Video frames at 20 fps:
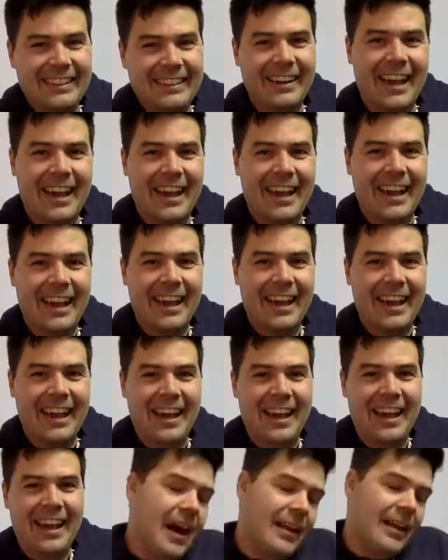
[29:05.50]

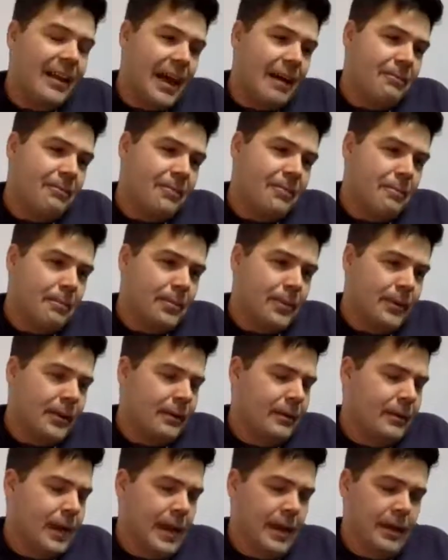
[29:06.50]
And I got that from
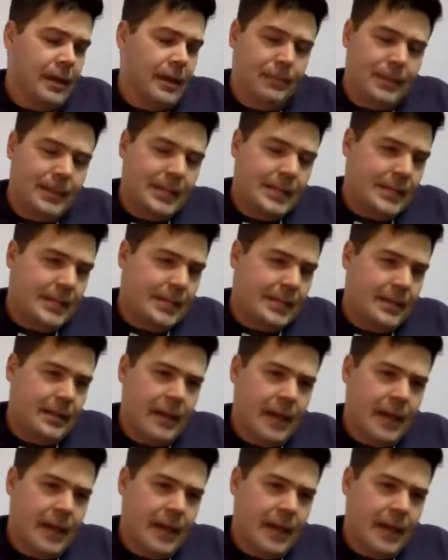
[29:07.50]
priests